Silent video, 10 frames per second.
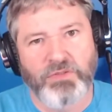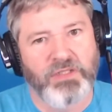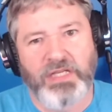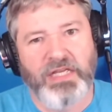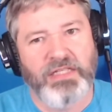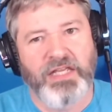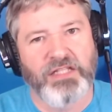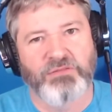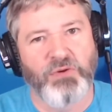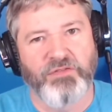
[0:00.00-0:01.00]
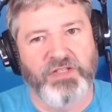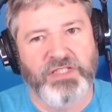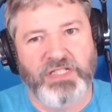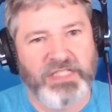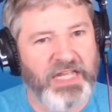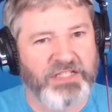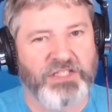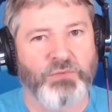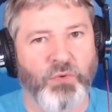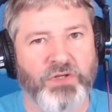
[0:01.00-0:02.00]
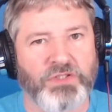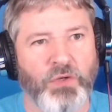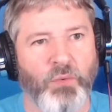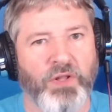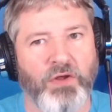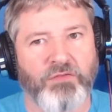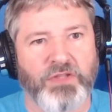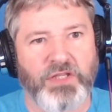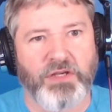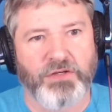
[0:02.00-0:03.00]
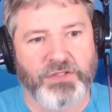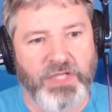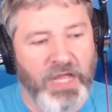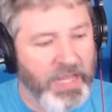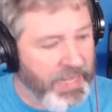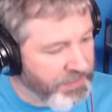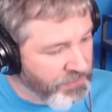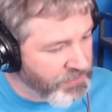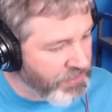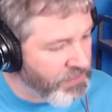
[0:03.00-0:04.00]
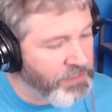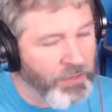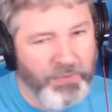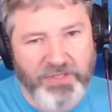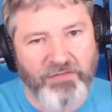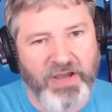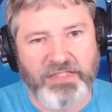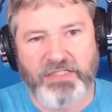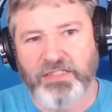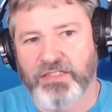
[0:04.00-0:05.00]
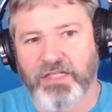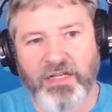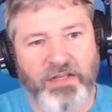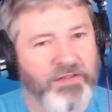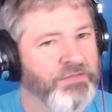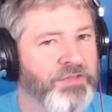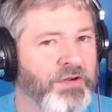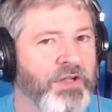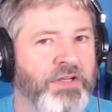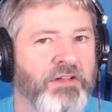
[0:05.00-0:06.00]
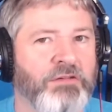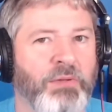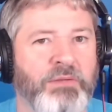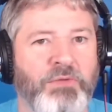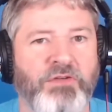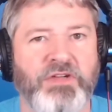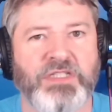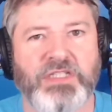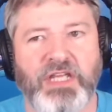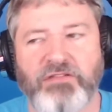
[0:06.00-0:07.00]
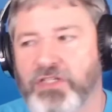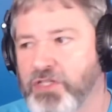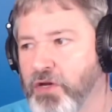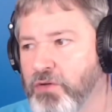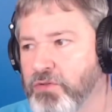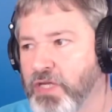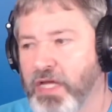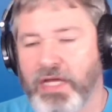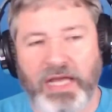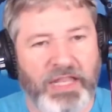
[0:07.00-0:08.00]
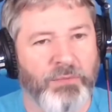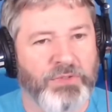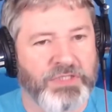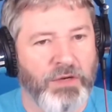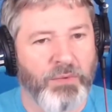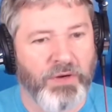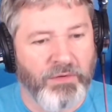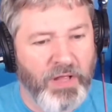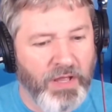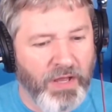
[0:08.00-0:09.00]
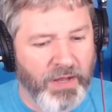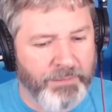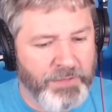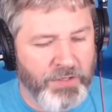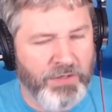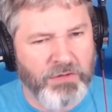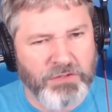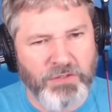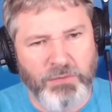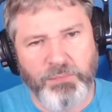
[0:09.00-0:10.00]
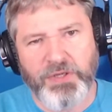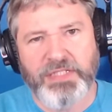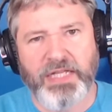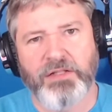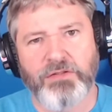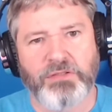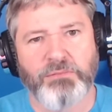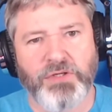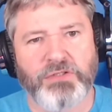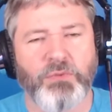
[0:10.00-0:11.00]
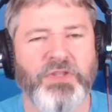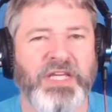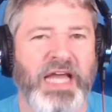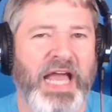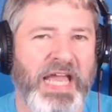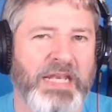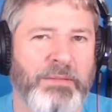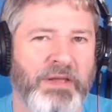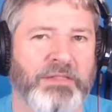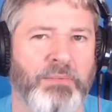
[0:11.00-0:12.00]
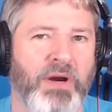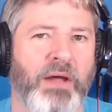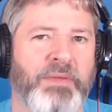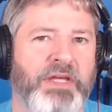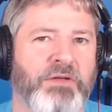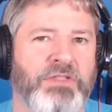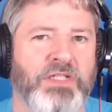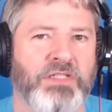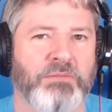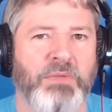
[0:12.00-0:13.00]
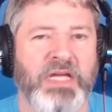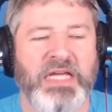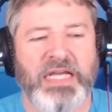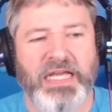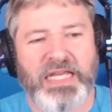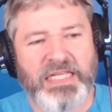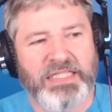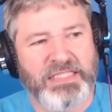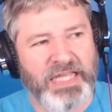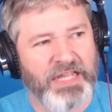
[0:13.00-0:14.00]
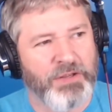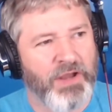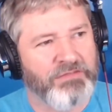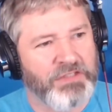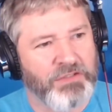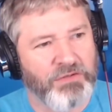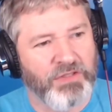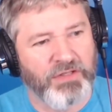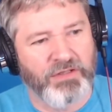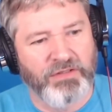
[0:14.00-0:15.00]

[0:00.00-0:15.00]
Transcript: the kids movies, because that has just worked so well over the years. And using those low-end devices, they're good enough to play movies and TV shows, and it works that well. You can also pre-download some books. One thing I hate about the Prime ecosystem is that you have to do